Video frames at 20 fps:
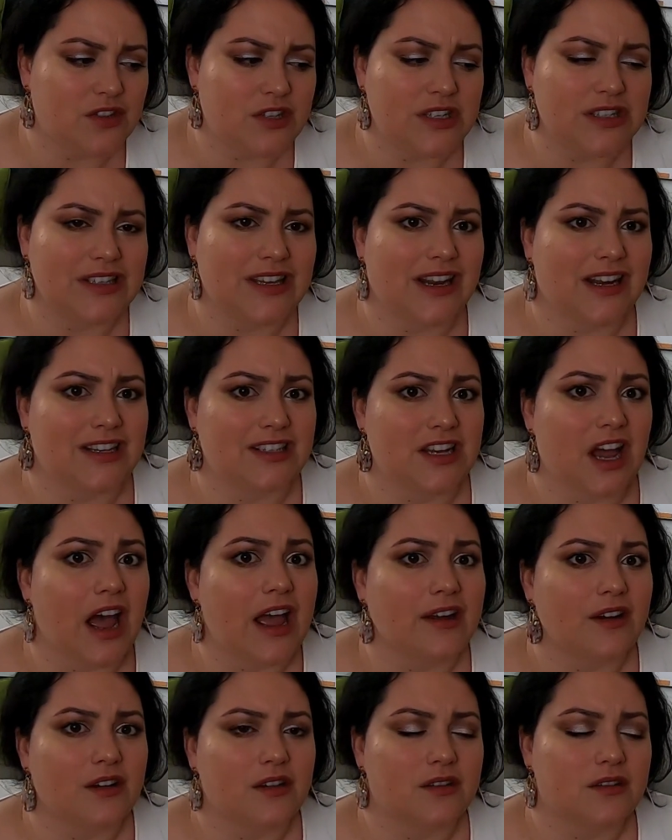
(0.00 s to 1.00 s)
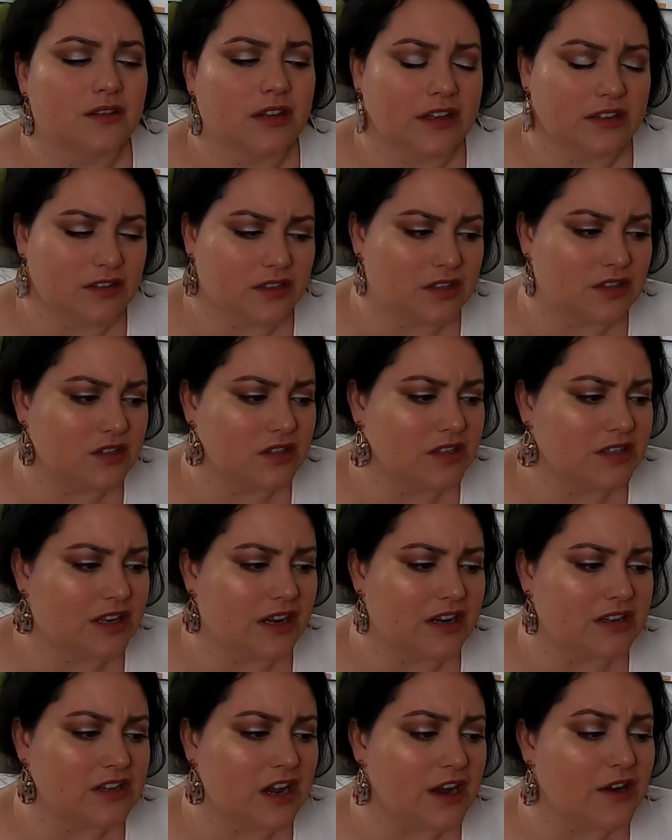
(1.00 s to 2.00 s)
she's getting tired, like she's just
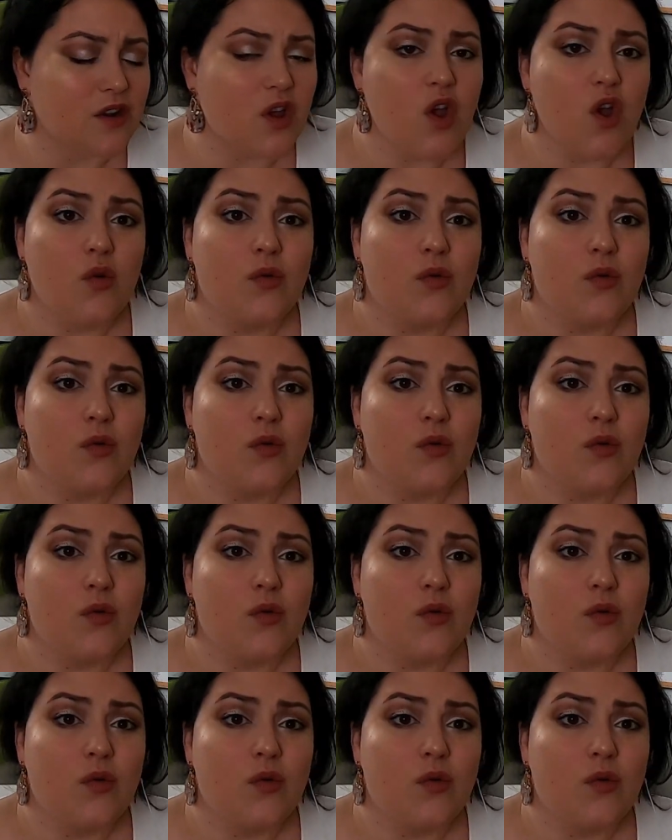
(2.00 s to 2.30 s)
getting tired,